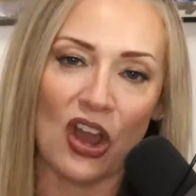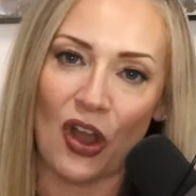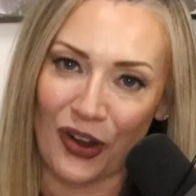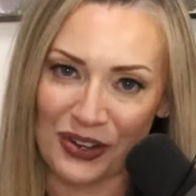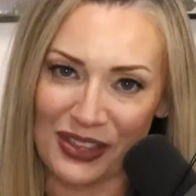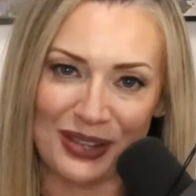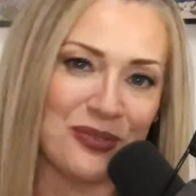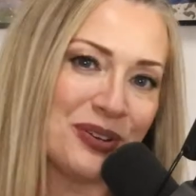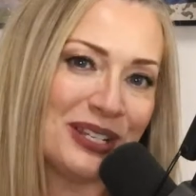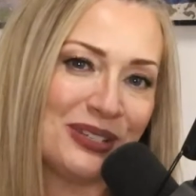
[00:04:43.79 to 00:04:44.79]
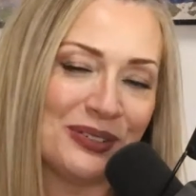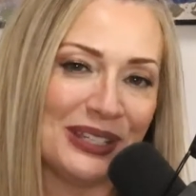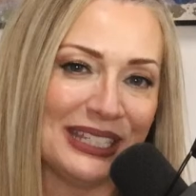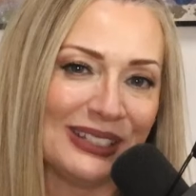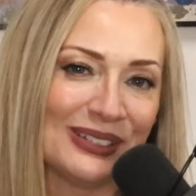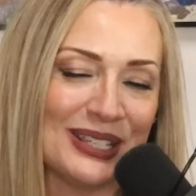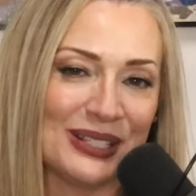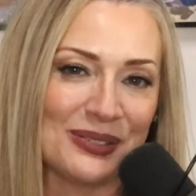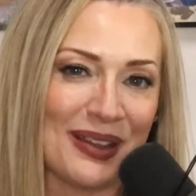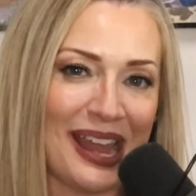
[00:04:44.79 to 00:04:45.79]
Are they going to
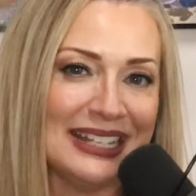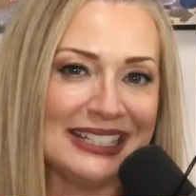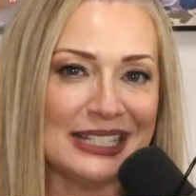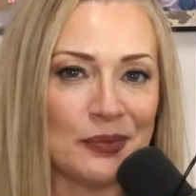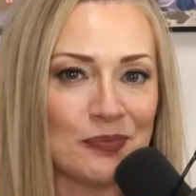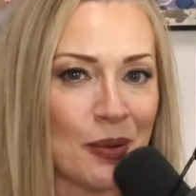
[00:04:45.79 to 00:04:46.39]
increase rates? And